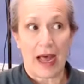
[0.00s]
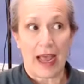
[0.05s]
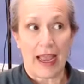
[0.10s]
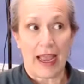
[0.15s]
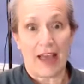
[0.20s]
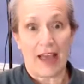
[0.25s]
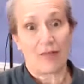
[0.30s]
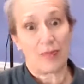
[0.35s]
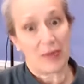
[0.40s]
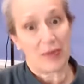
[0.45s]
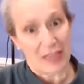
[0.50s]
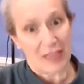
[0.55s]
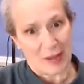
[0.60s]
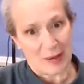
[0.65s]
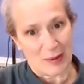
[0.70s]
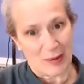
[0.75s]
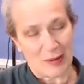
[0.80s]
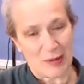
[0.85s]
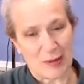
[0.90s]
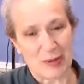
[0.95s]
I have
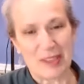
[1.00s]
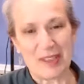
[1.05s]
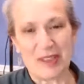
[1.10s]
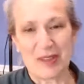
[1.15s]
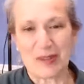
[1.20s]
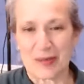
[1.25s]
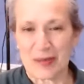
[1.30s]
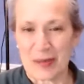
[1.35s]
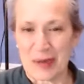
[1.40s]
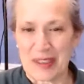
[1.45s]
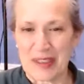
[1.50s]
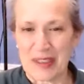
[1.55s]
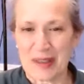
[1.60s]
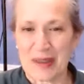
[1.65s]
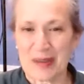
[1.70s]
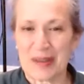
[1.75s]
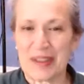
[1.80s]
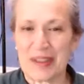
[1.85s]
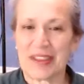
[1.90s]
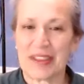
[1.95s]
piano students, voice
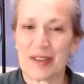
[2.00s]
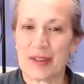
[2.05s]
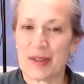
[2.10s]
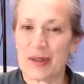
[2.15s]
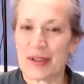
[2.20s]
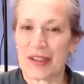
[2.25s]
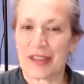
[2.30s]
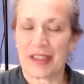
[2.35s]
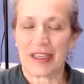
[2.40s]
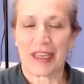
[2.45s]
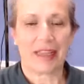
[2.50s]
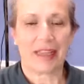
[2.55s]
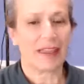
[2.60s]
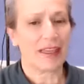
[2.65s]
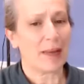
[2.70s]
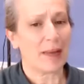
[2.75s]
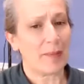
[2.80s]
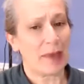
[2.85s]
students, and ukulele.